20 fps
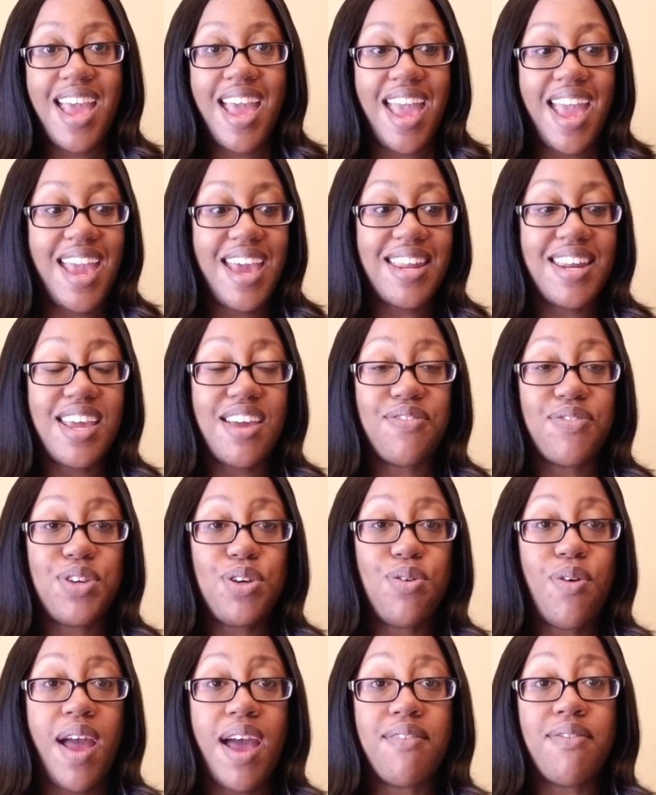And if
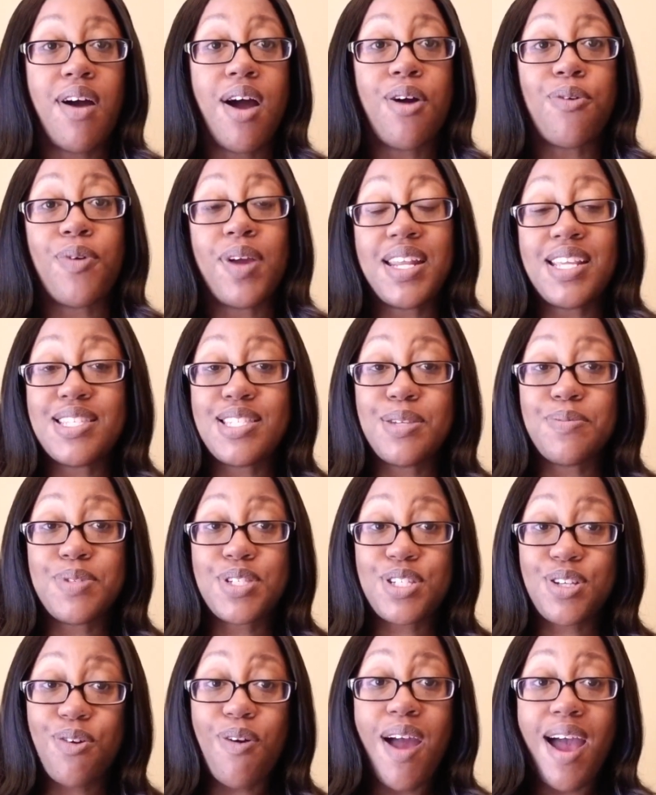you have already
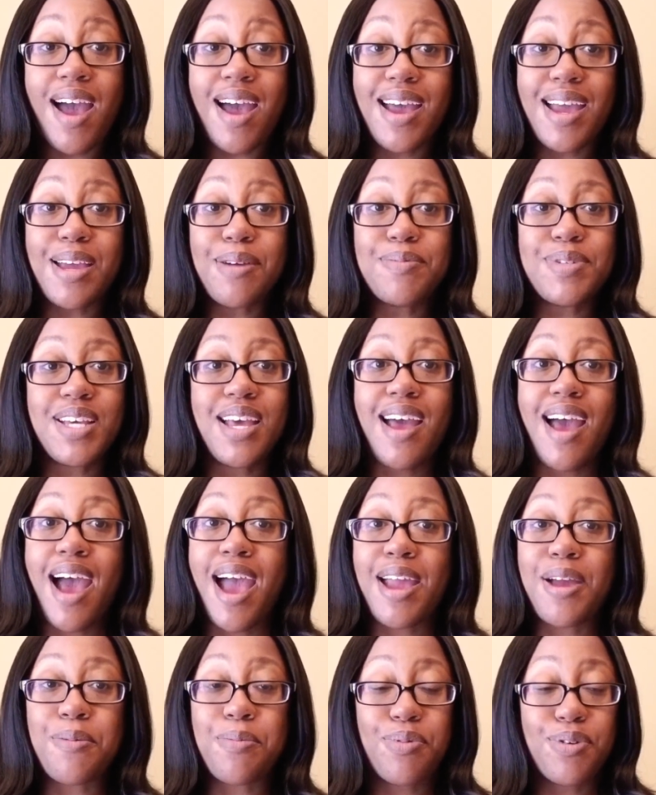subscribed,
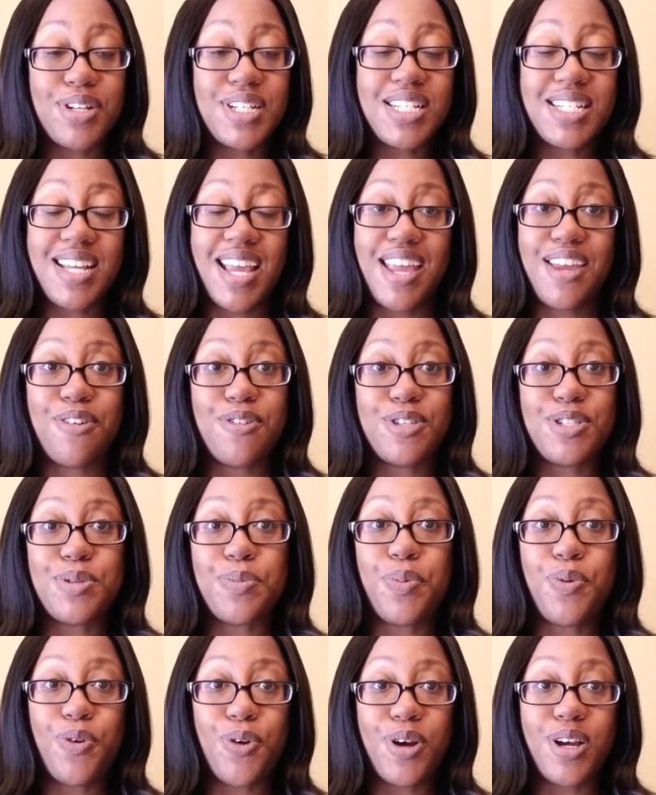I appreciate your
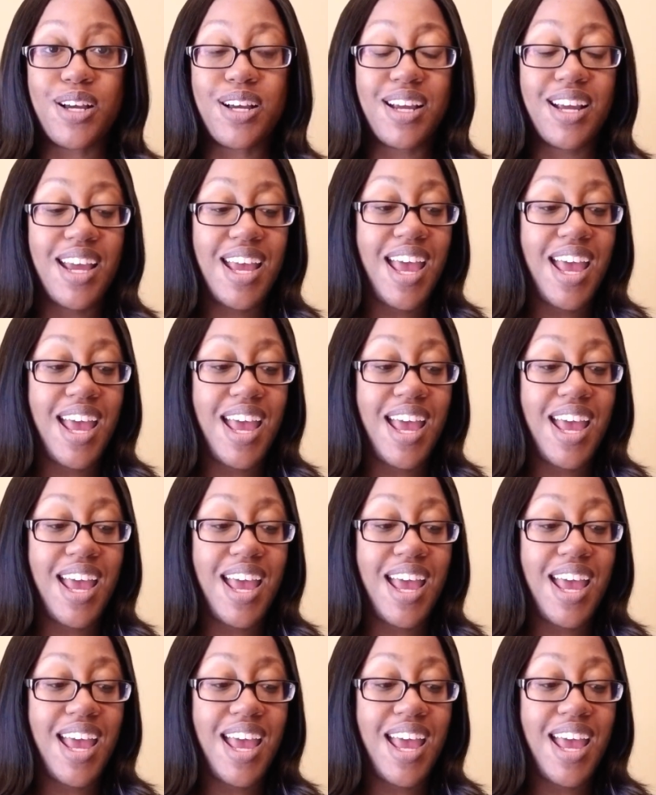support.